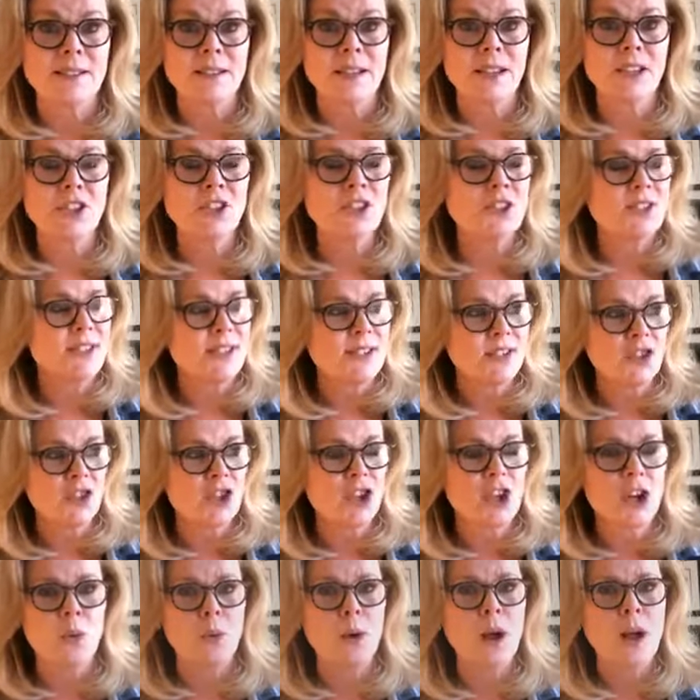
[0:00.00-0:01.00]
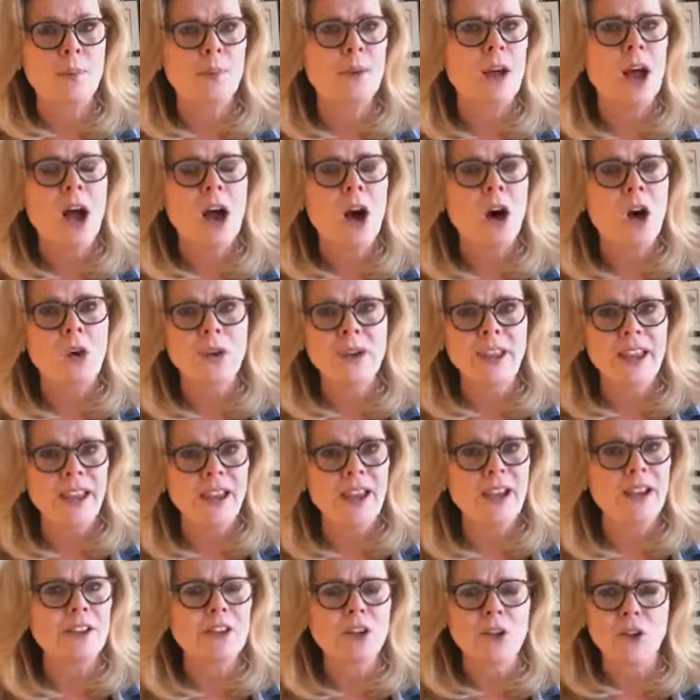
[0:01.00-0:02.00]
It just says show up. Okay,
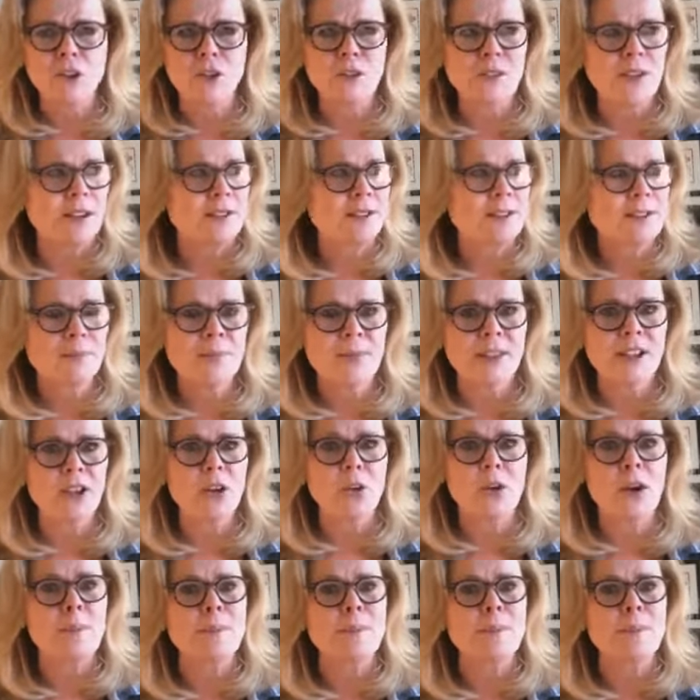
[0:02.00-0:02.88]
I know you've got something going.